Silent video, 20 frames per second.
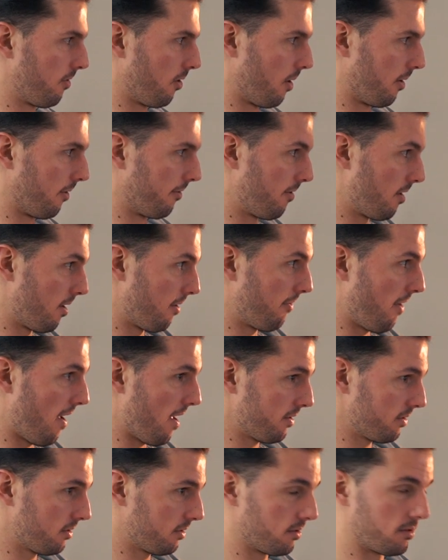going very
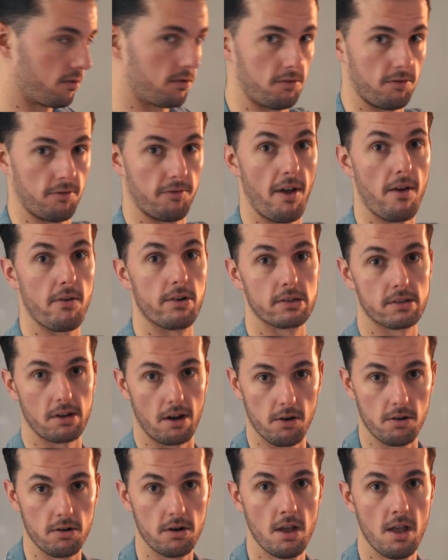fast to very
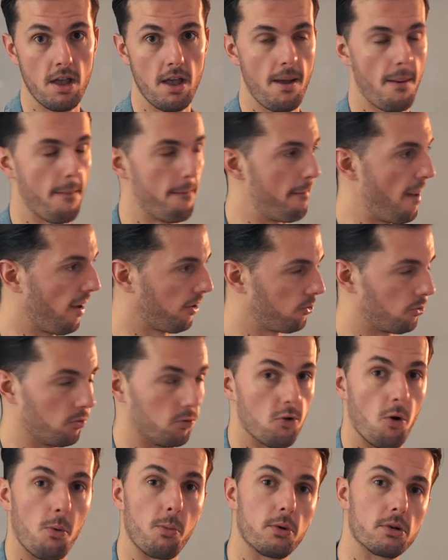slow, back to
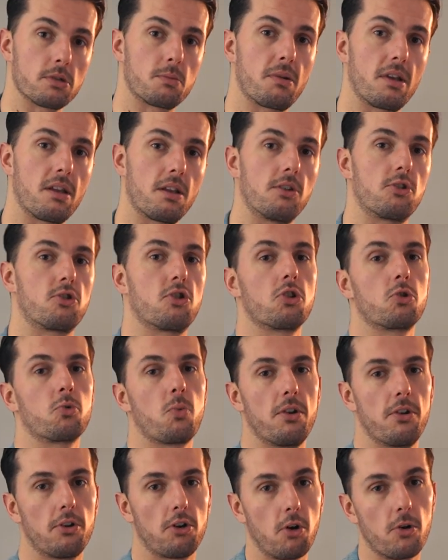normal speed just
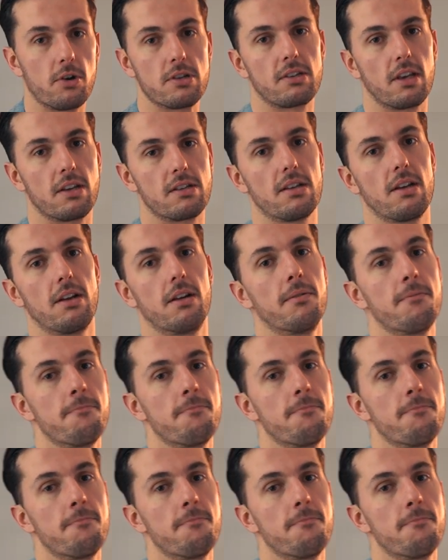when the chorus kicks in.